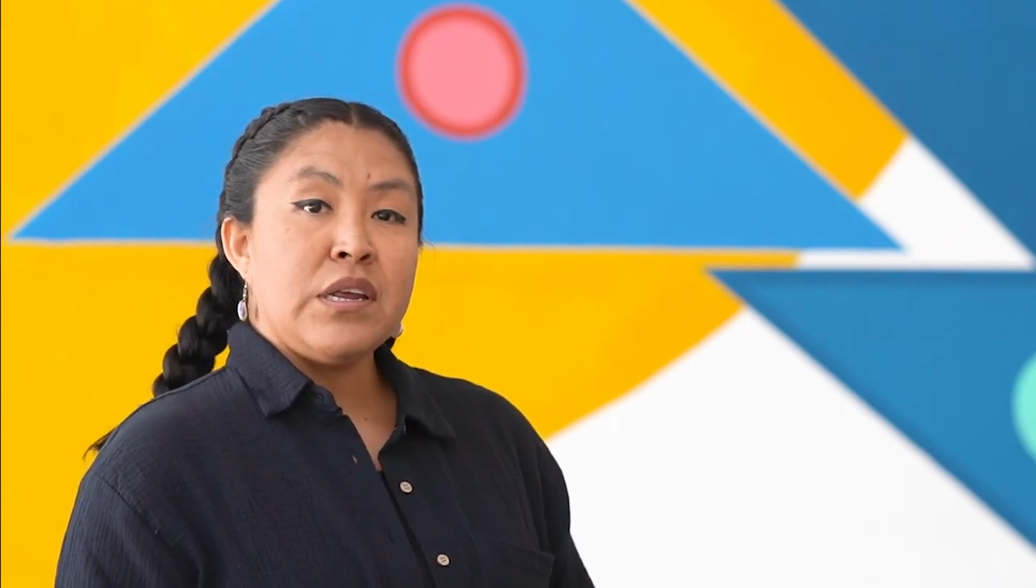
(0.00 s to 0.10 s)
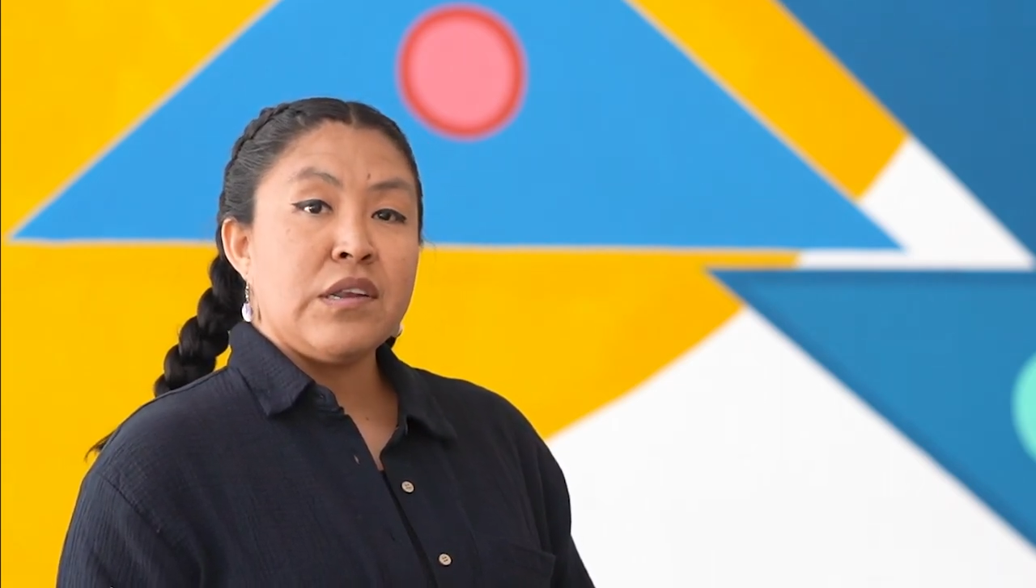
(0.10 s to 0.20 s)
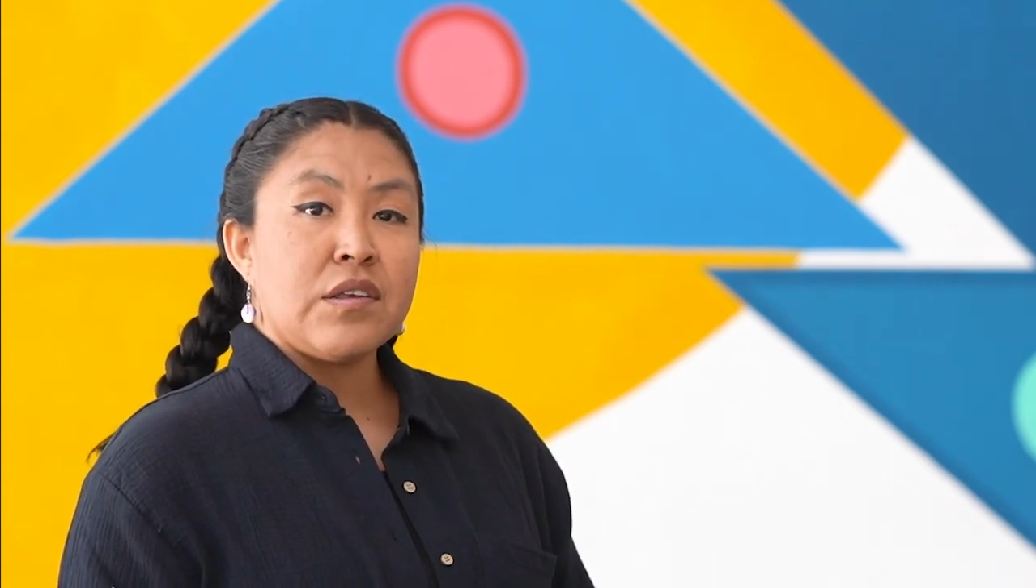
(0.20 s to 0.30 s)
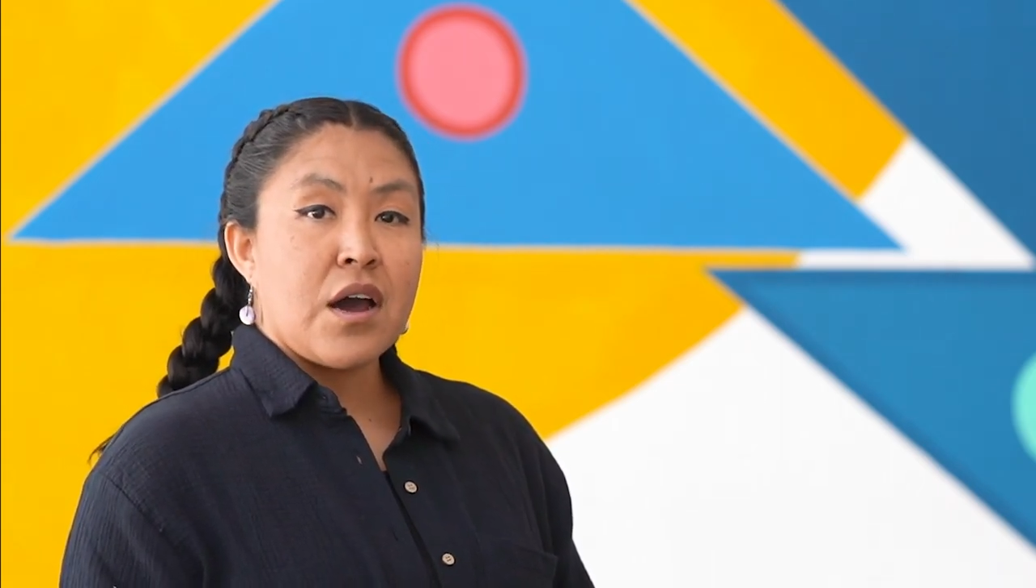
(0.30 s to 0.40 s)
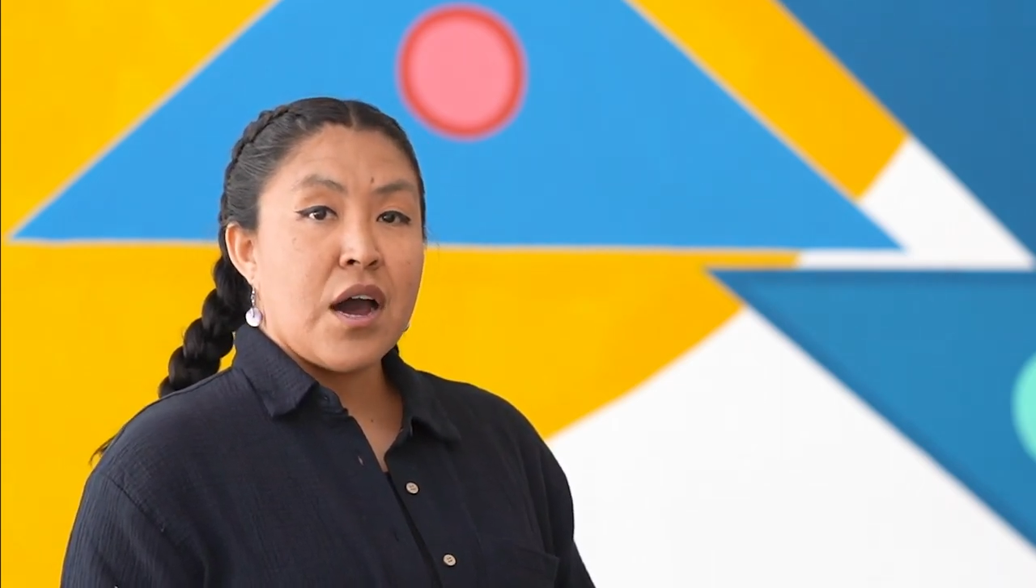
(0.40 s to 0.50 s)

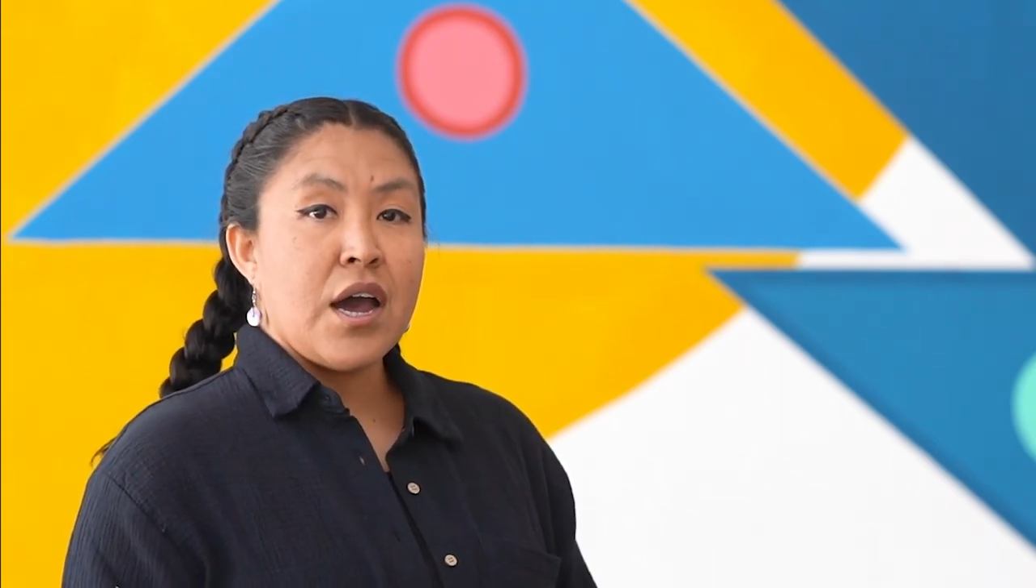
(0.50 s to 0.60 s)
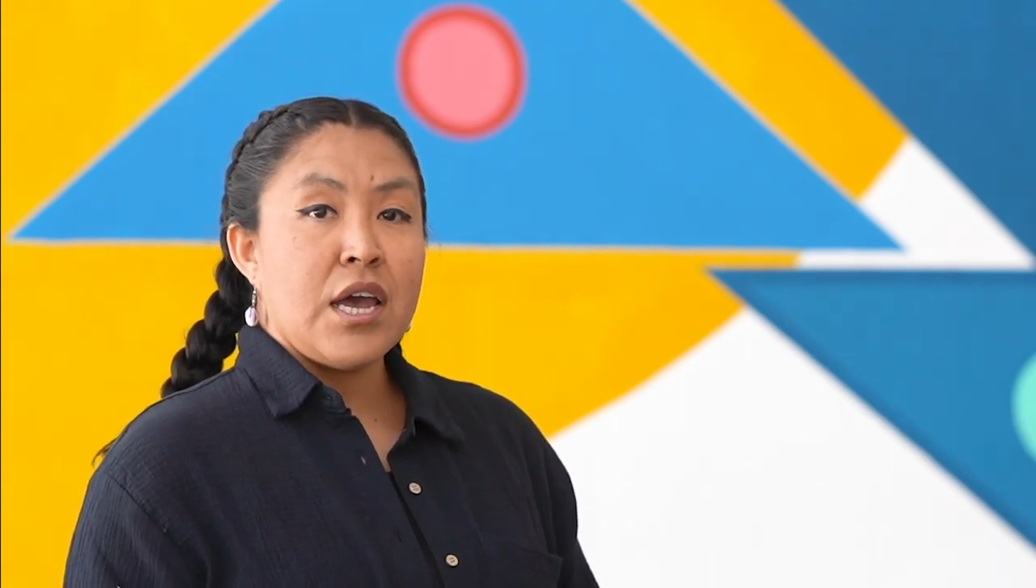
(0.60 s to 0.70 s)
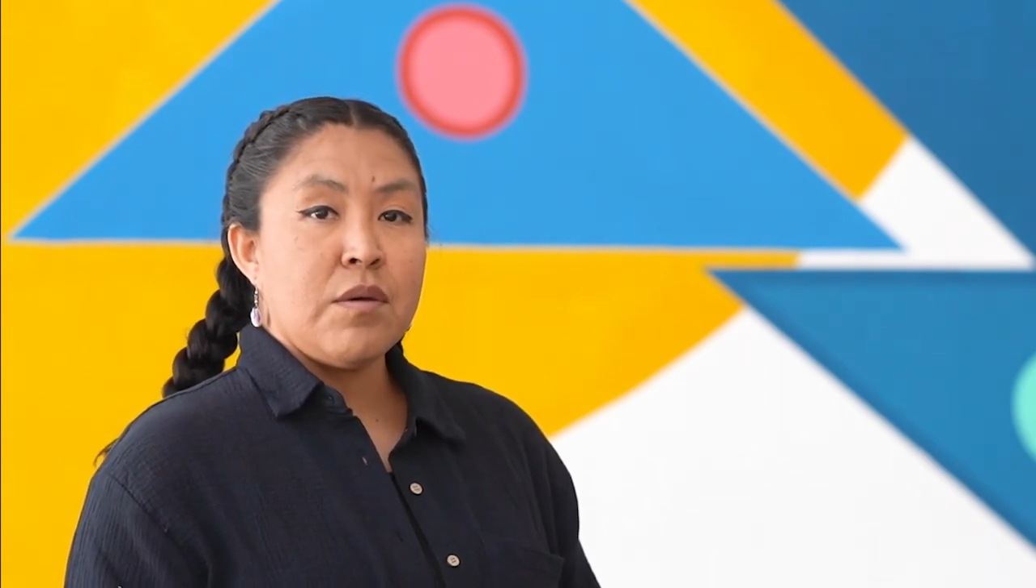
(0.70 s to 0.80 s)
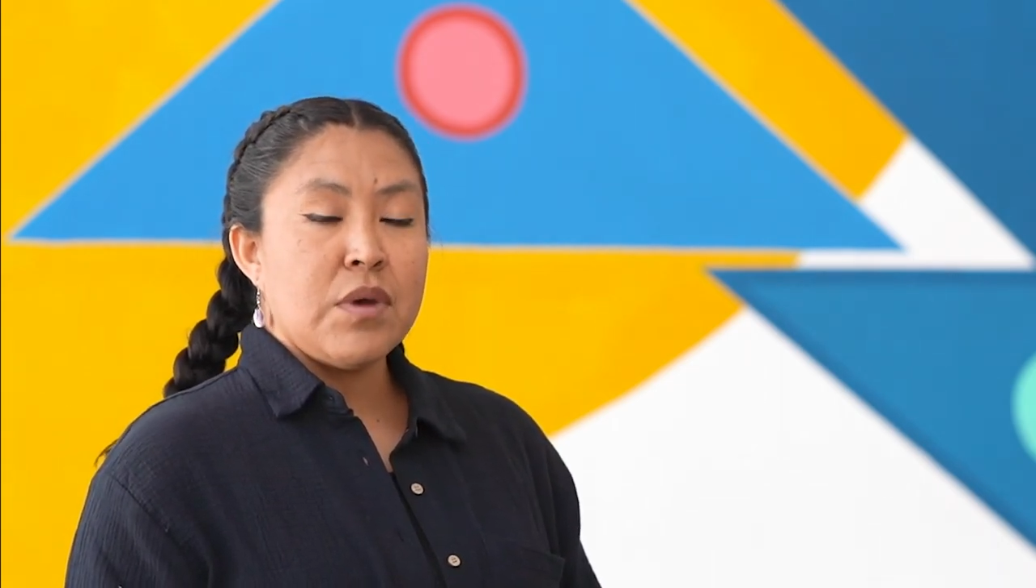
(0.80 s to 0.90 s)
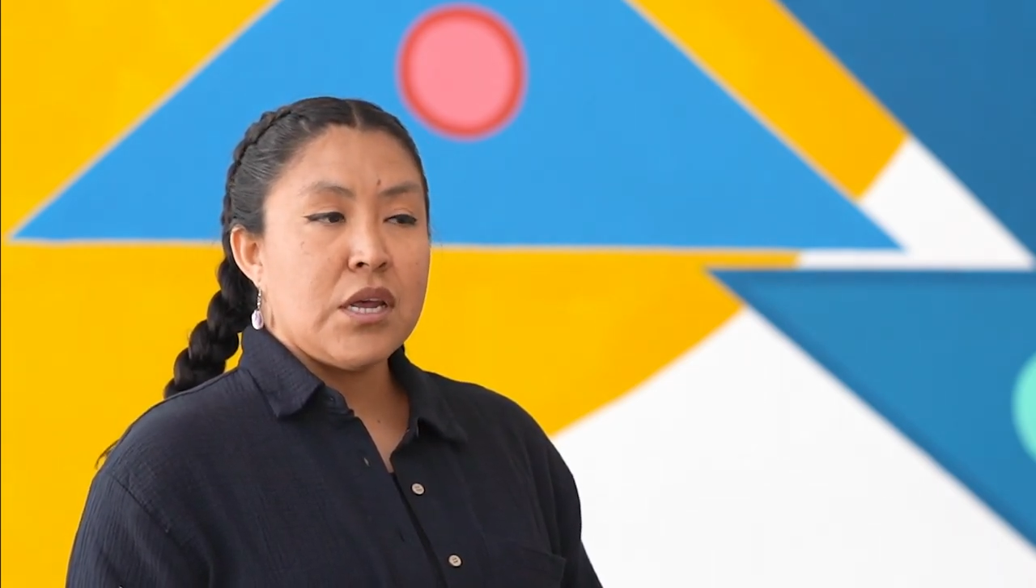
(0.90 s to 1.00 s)
in
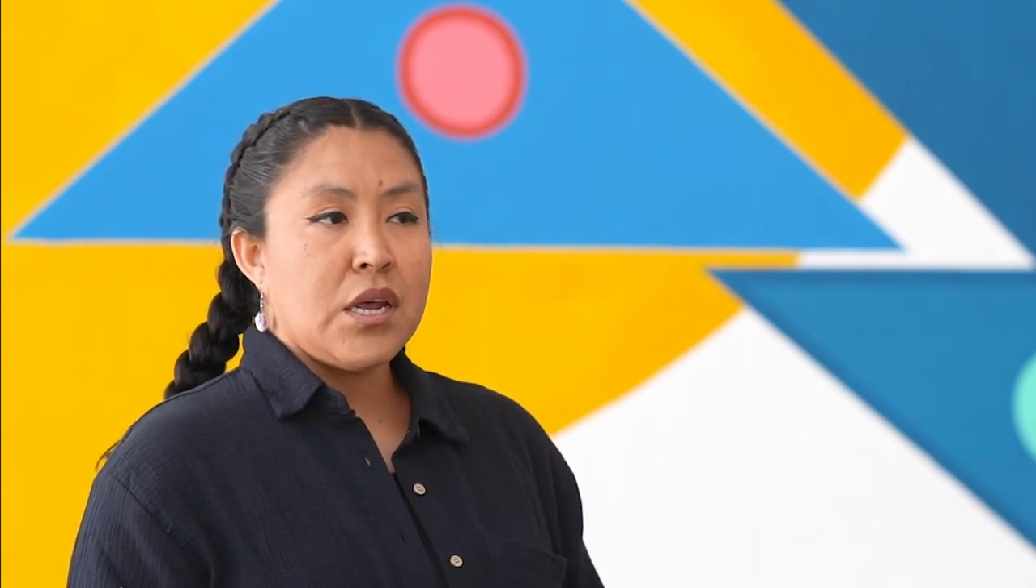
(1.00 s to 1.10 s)
time.